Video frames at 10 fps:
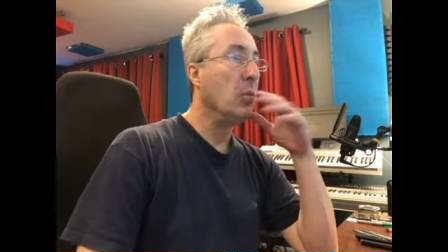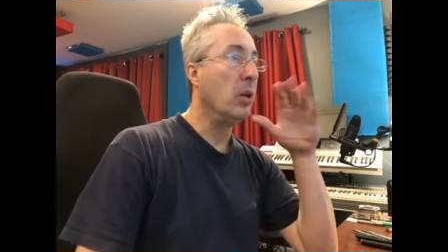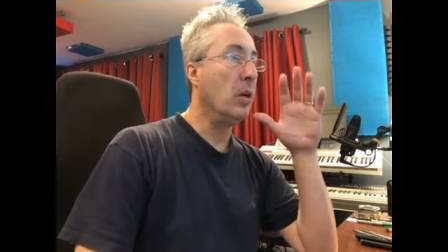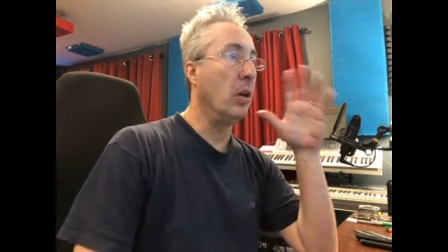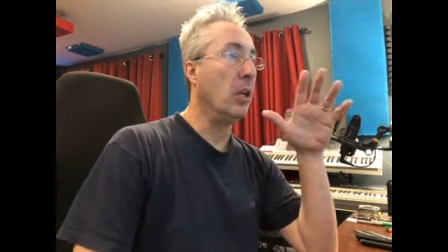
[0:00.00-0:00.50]

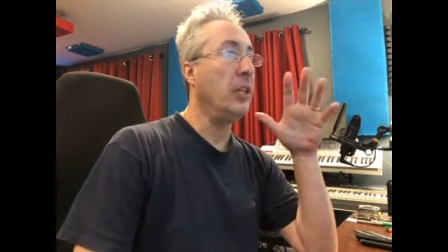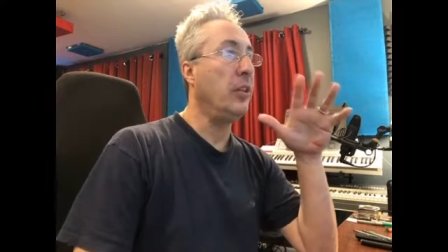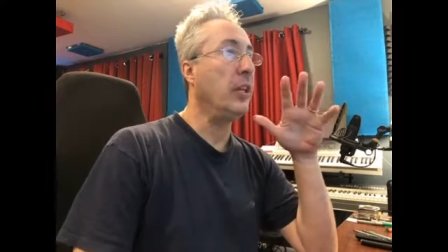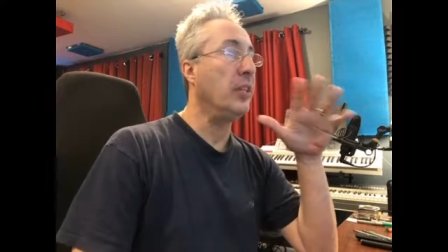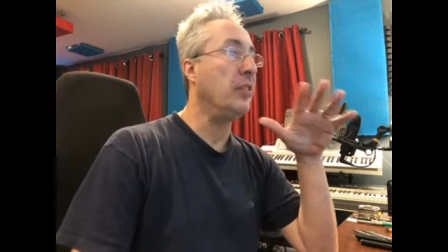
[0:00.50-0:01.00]
early
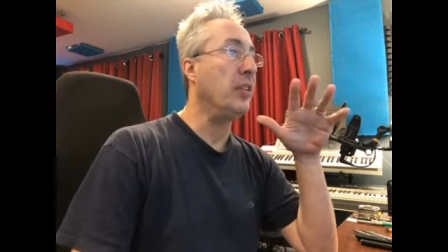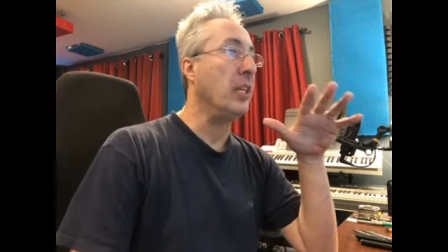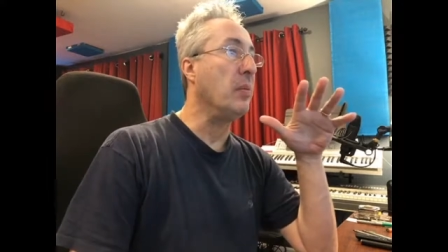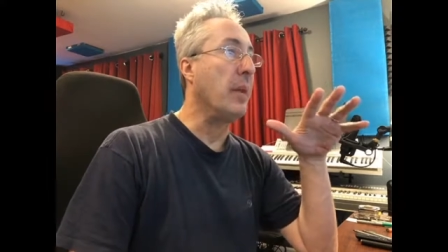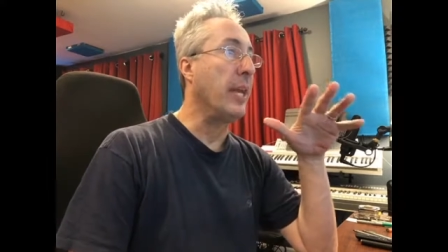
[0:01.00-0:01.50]
things
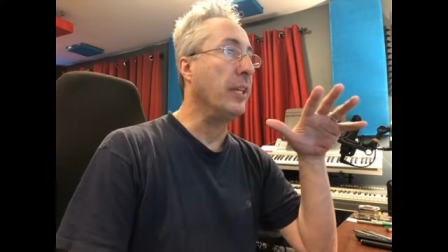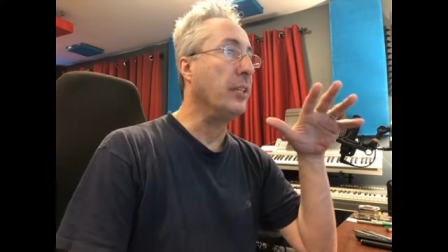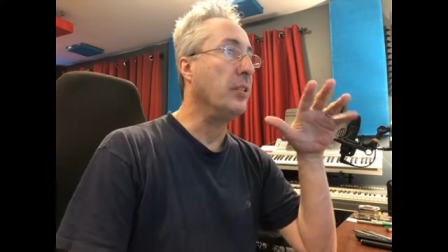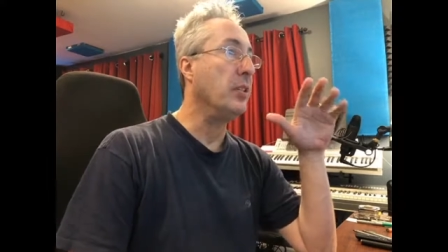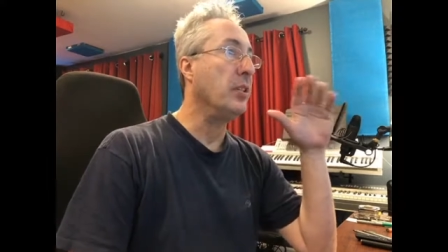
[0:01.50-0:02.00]
that you
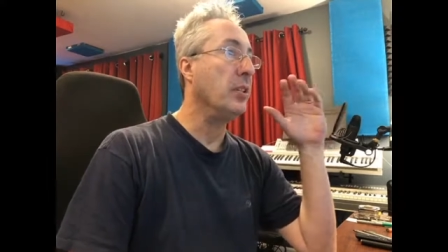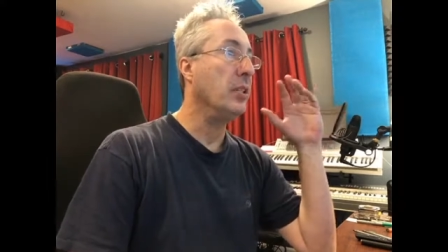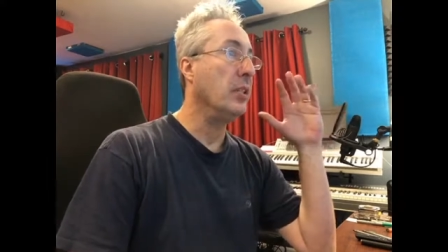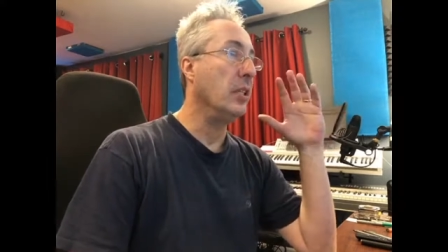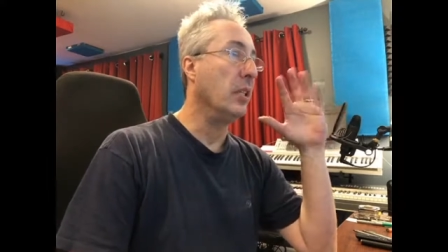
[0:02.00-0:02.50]
manage
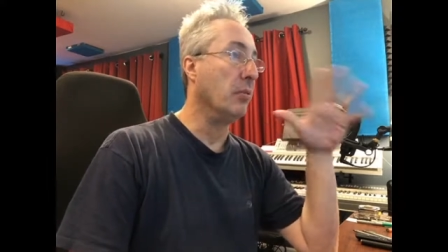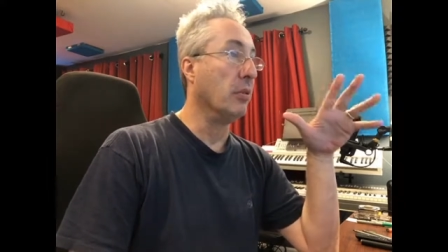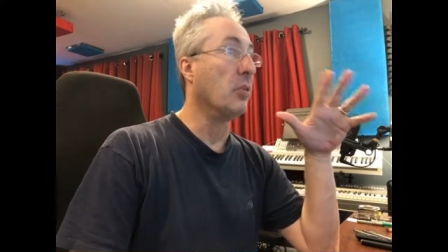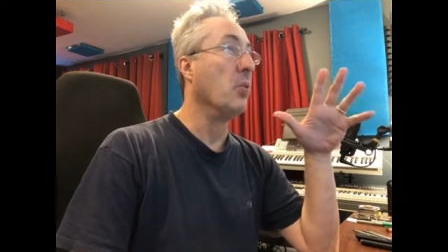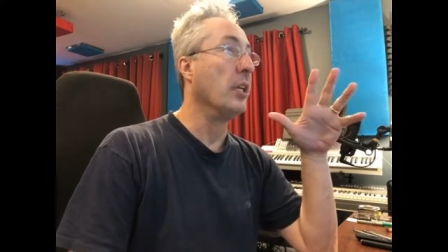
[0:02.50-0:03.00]
in a
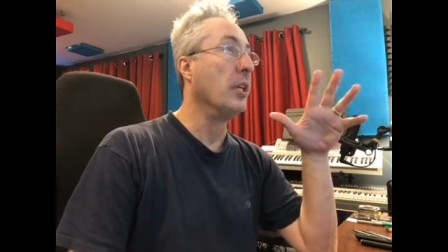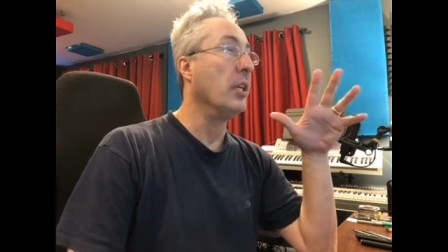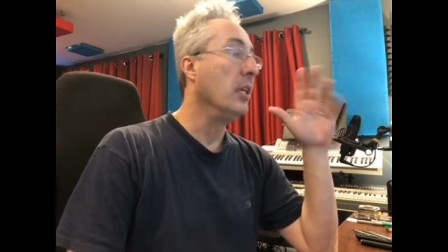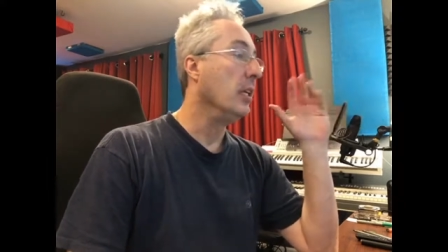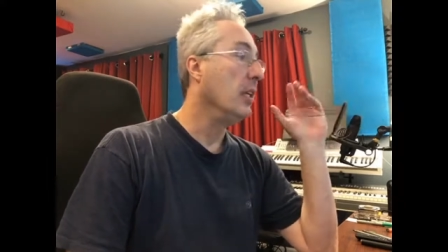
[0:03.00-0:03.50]

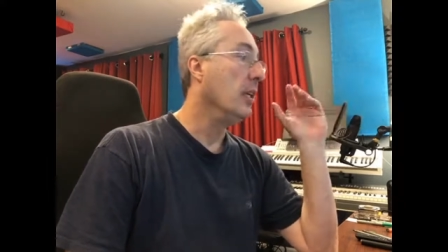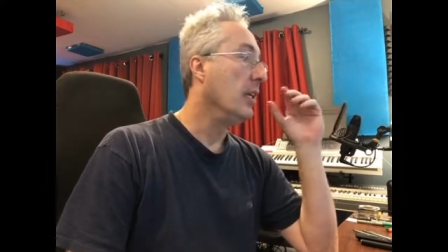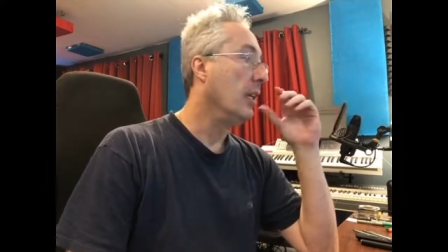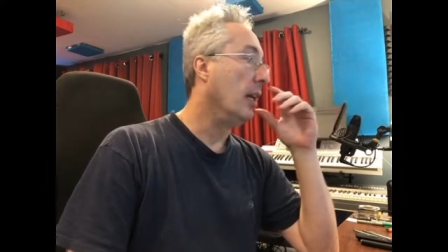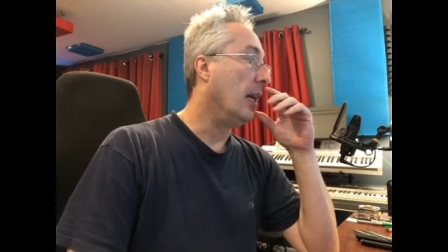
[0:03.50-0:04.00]
recording.
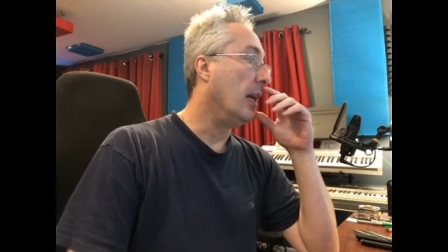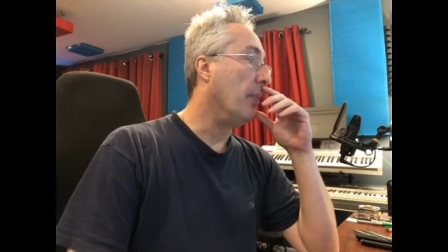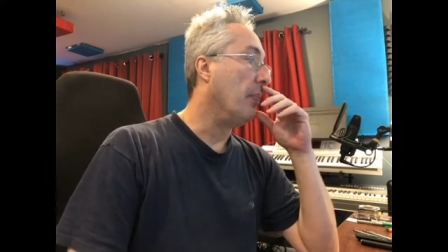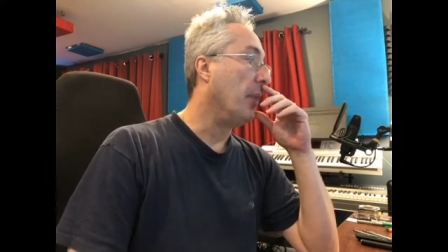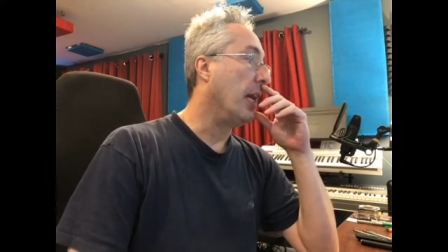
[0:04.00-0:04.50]

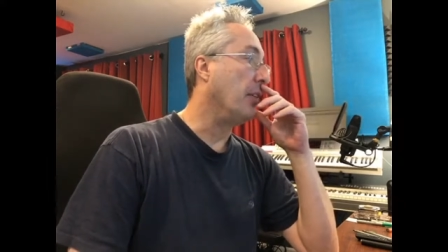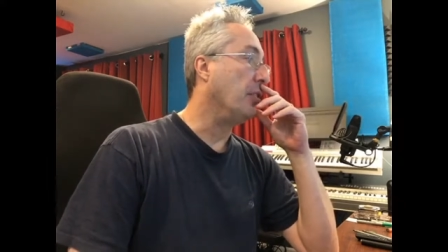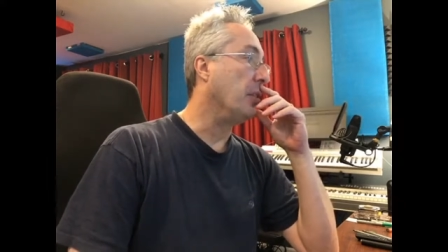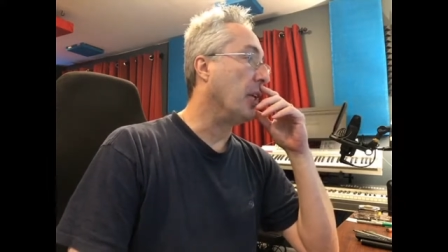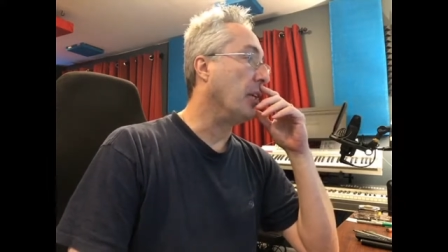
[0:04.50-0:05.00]

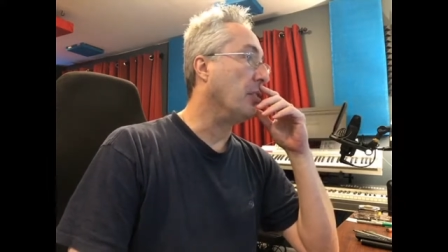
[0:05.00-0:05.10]
As you guys